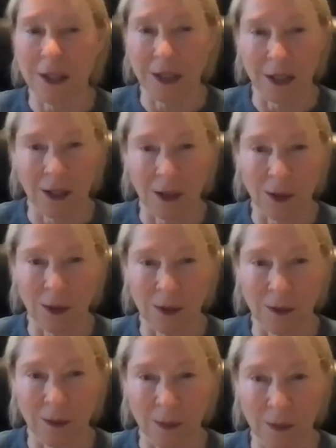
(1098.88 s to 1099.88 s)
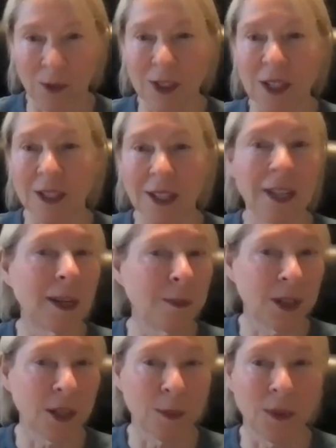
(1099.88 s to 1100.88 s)
hustle, which is the name
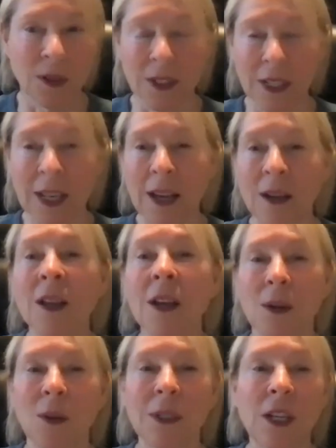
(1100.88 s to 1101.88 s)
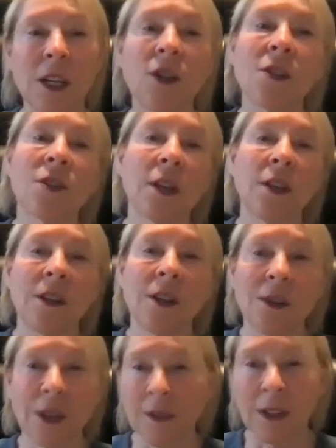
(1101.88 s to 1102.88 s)
of the book. Yeah. We'll teach you so you
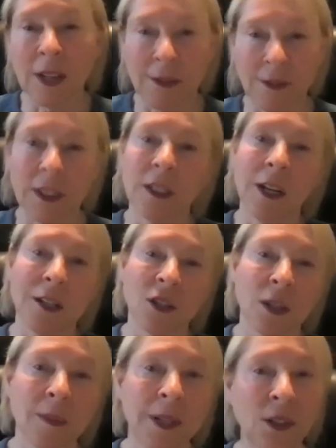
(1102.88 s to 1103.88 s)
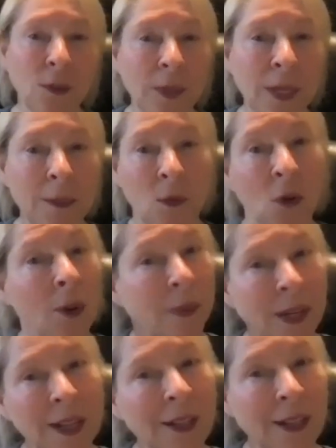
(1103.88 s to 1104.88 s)
don't even have to touch them and you'll make more
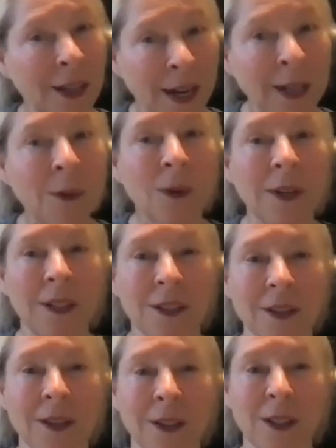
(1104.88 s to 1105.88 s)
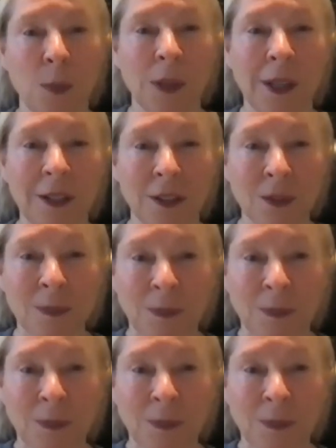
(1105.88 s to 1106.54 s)
money than anyone else in this place.